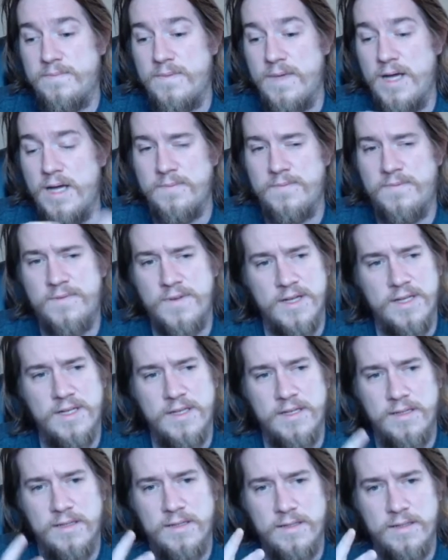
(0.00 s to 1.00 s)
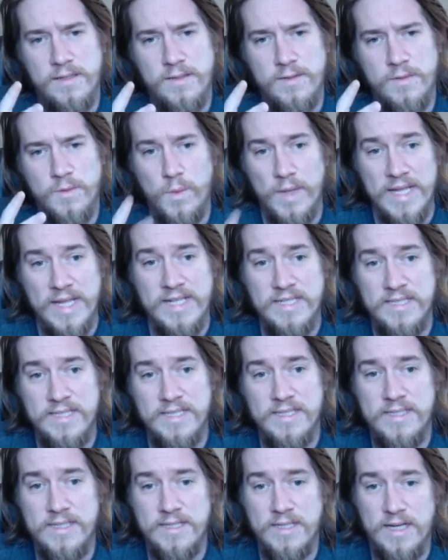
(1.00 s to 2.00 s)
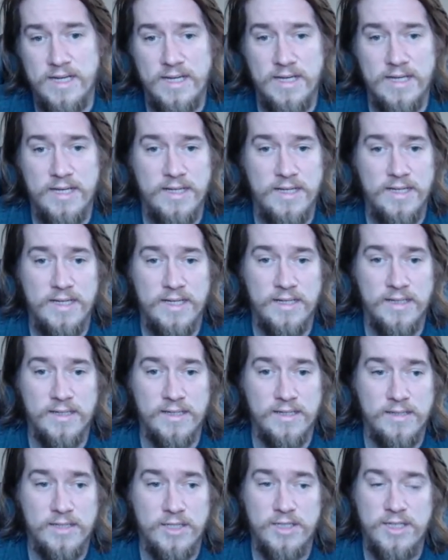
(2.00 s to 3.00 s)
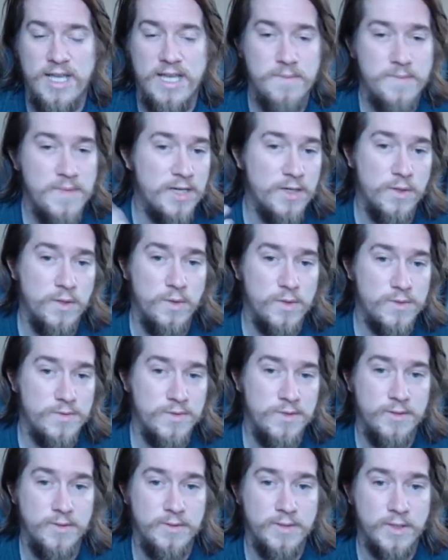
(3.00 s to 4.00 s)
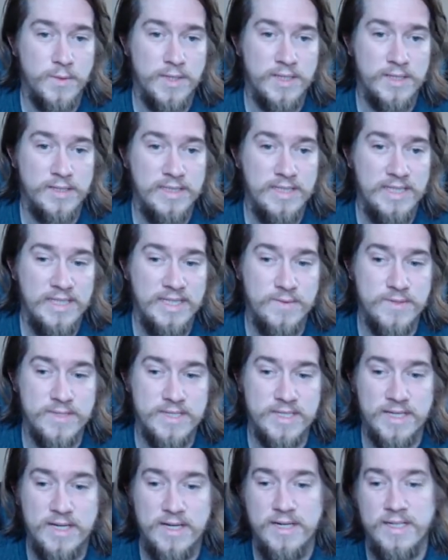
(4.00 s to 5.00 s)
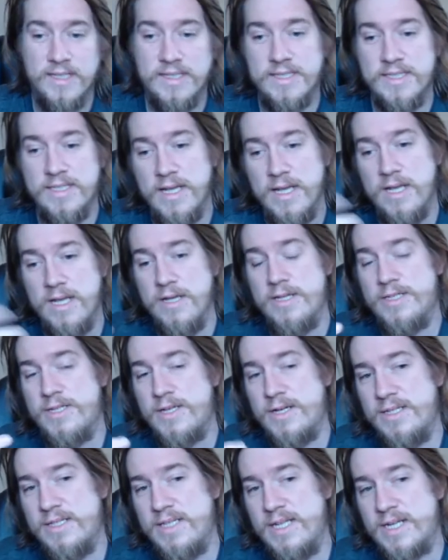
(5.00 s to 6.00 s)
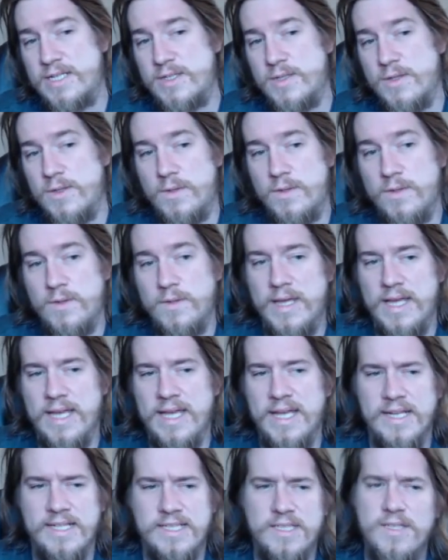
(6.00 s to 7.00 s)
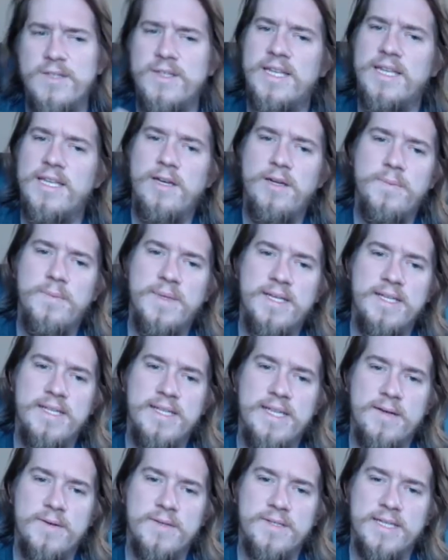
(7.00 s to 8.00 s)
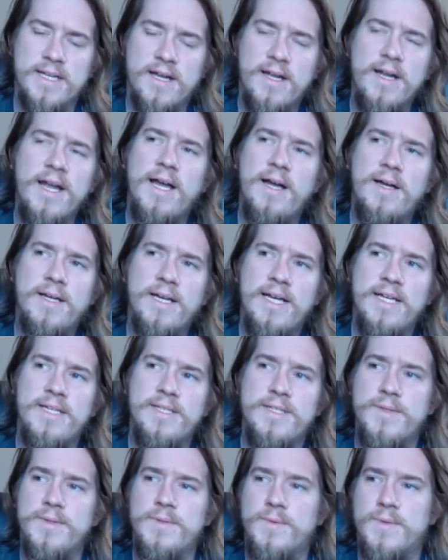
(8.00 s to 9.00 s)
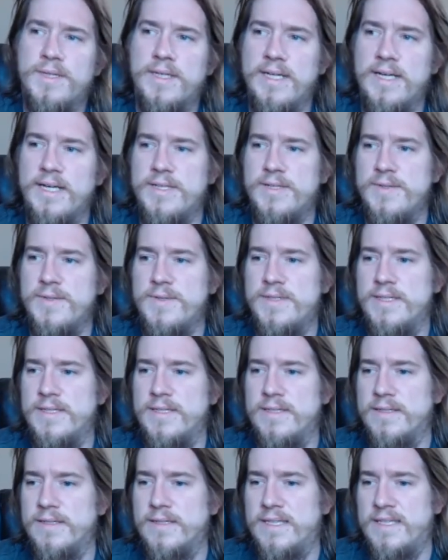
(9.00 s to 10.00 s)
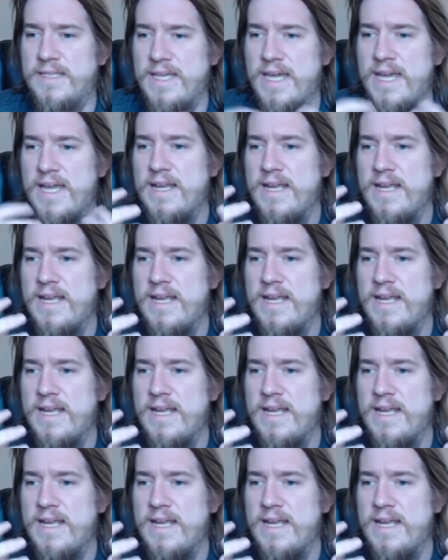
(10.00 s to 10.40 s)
upfront wins and hit my goals really, really quickly. And I was like, all right, let's start the next goal. And it slowed down a little bit. And I was like, all right, what can I do to get